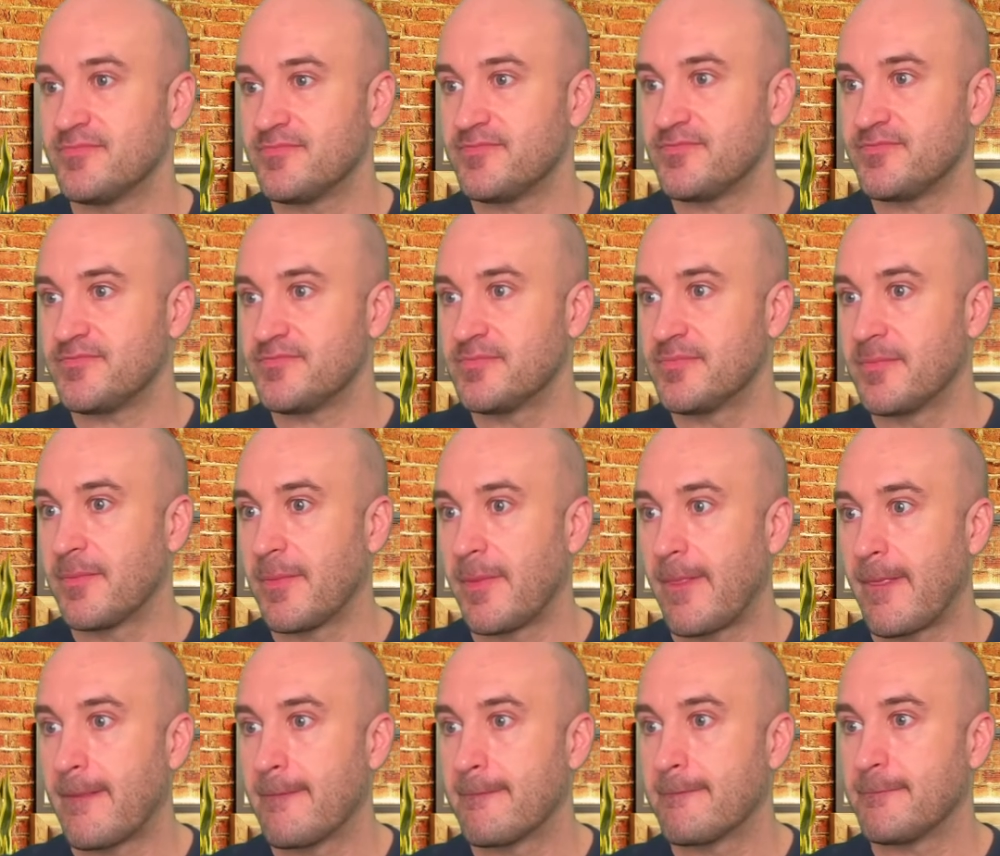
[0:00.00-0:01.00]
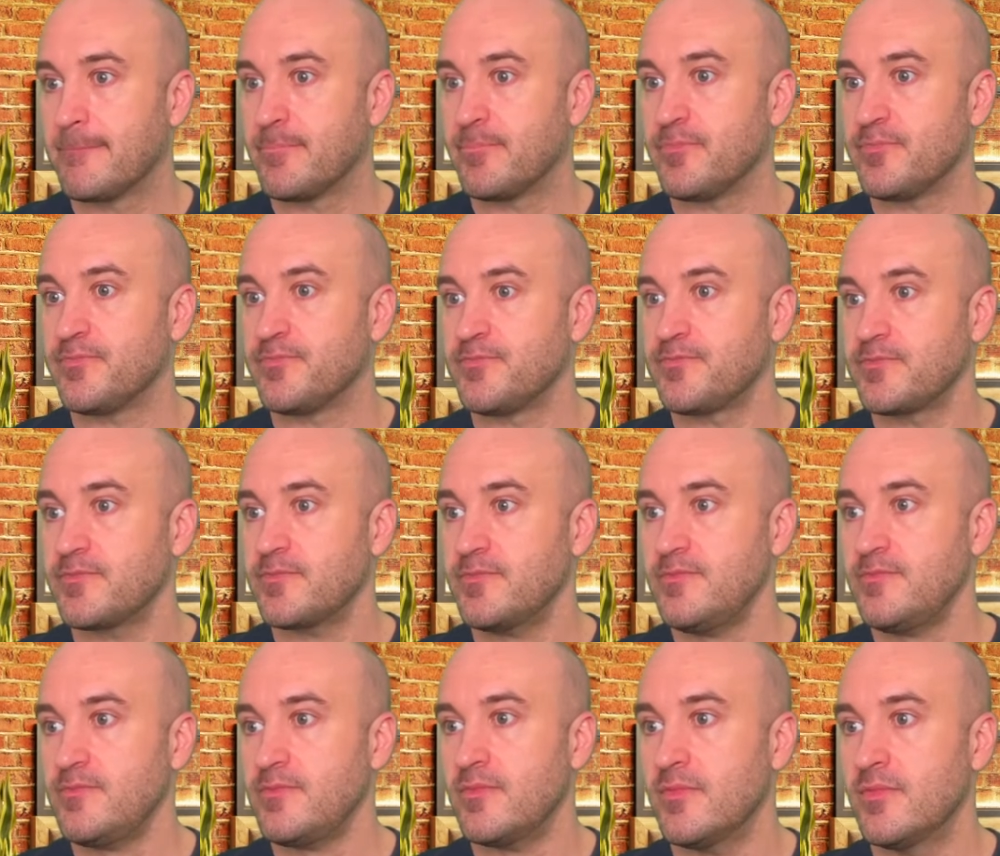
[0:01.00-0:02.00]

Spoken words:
(silence)